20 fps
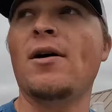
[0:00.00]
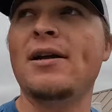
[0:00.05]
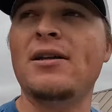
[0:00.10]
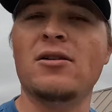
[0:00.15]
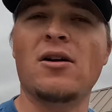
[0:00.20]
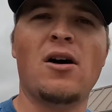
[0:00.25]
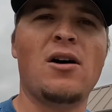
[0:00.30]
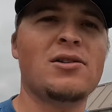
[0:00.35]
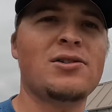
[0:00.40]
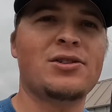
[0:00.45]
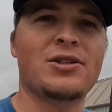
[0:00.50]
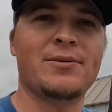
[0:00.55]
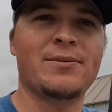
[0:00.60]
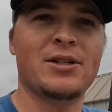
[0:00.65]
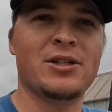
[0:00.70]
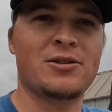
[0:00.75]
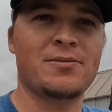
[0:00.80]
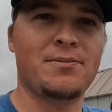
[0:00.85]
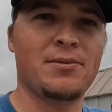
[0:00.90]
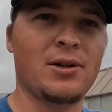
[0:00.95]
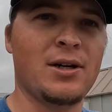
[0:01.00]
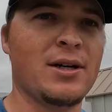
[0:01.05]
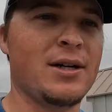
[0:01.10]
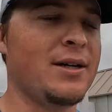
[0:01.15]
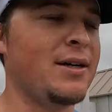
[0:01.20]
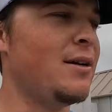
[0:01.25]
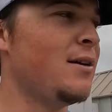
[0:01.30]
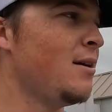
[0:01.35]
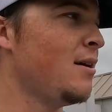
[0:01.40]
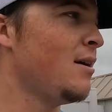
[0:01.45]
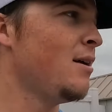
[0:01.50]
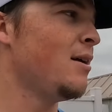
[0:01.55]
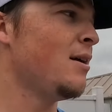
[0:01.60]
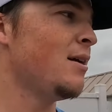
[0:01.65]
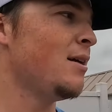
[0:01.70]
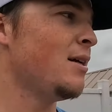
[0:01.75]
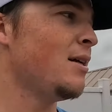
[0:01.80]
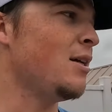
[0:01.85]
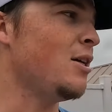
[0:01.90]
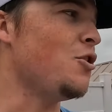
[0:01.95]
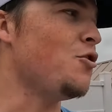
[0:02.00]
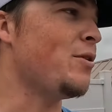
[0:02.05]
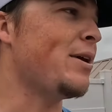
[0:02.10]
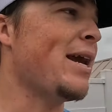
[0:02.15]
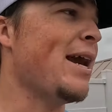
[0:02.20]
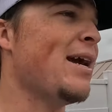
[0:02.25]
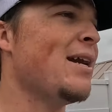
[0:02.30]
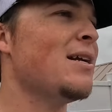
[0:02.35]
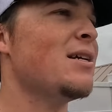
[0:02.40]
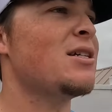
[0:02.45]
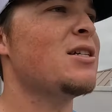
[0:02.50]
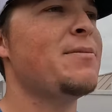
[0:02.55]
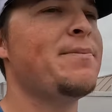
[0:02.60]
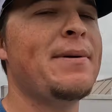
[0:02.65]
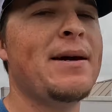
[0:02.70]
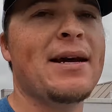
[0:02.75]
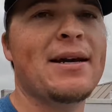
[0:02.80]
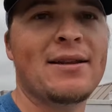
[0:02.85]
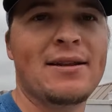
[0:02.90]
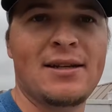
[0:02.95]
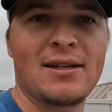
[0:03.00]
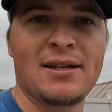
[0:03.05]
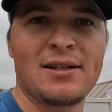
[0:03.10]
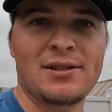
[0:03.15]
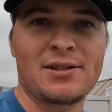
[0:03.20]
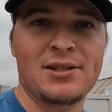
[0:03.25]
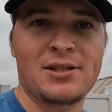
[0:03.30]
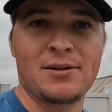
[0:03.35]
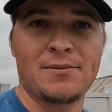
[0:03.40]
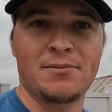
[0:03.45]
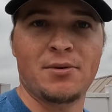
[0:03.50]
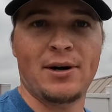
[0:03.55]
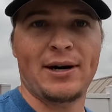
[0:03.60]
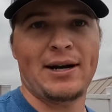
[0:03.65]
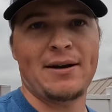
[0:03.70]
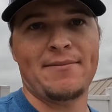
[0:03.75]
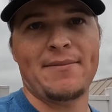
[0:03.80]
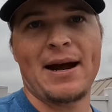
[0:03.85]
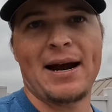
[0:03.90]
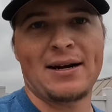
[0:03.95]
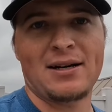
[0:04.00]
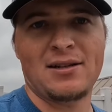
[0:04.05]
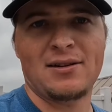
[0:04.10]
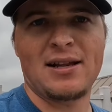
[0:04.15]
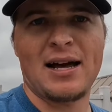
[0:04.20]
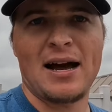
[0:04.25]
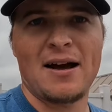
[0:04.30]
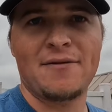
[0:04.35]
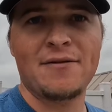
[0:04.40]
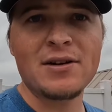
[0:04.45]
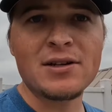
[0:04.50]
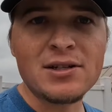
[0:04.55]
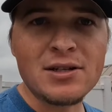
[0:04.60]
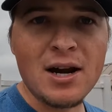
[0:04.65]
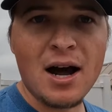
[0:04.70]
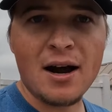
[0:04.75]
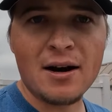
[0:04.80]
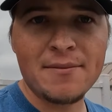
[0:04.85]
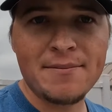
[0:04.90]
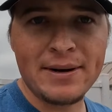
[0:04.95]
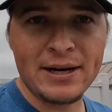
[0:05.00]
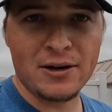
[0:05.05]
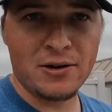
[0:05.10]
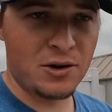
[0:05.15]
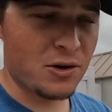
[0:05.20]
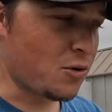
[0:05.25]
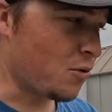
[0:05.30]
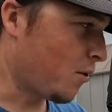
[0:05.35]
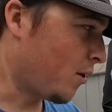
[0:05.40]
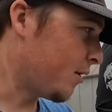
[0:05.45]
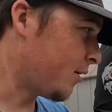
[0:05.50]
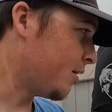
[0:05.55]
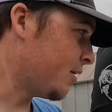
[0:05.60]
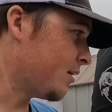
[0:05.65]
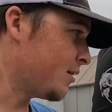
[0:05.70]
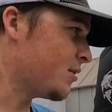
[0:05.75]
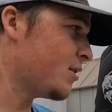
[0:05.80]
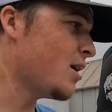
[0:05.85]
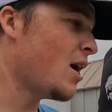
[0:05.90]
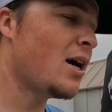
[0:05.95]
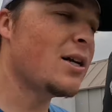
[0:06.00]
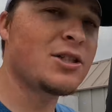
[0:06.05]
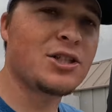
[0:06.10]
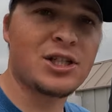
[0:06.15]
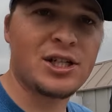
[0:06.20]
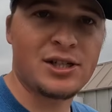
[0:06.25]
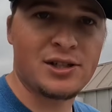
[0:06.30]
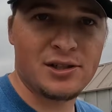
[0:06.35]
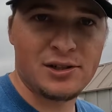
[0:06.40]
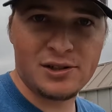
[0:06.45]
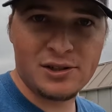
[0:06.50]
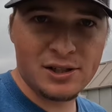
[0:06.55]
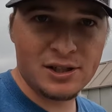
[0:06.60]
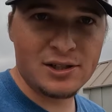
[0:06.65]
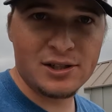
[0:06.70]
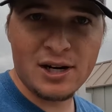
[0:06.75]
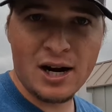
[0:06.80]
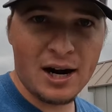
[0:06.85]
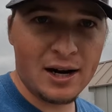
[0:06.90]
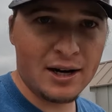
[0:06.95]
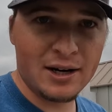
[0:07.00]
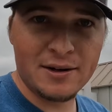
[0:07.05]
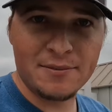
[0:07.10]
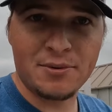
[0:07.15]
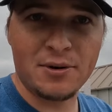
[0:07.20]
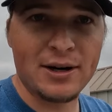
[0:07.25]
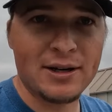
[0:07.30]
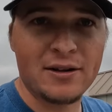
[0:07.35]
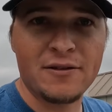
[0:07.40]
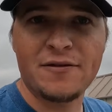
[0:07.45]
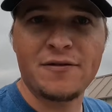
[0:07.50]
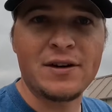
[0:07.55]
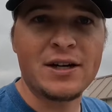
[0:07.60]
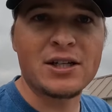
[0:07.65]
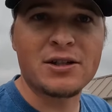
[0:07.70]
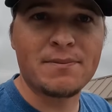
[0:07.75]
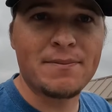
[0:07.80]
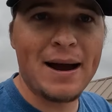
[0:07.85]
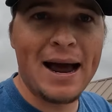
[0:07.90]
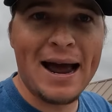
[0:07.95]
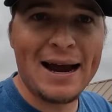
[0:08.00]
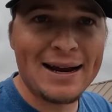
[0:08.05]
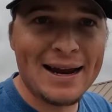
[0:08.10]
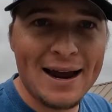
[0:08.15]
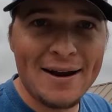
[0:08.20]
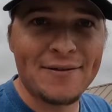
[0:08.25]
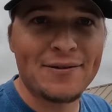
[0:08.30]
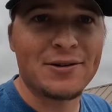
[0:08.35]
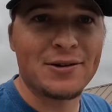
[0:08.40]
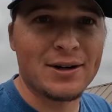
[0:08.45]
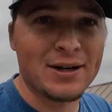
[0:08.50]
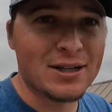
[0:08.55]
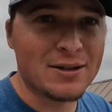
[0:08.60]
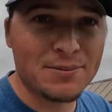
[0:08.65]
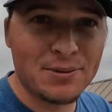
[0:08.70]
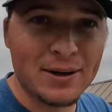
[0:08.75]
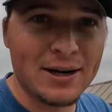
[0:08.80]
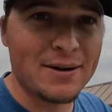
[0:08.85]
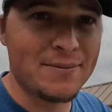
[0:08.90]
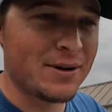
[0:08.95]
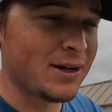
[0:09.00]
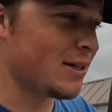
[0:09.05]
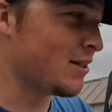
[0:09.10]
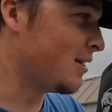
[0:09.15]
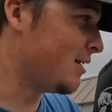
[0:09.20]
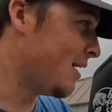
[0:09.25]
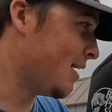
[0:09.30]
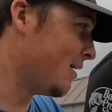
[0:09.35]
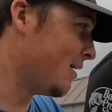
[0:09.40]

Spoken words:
already lost so much blood, you can't expect this to bring it back to life. It's not a miracle worker. It's not Jesus. It's not going to bring the fish back after it's pretty much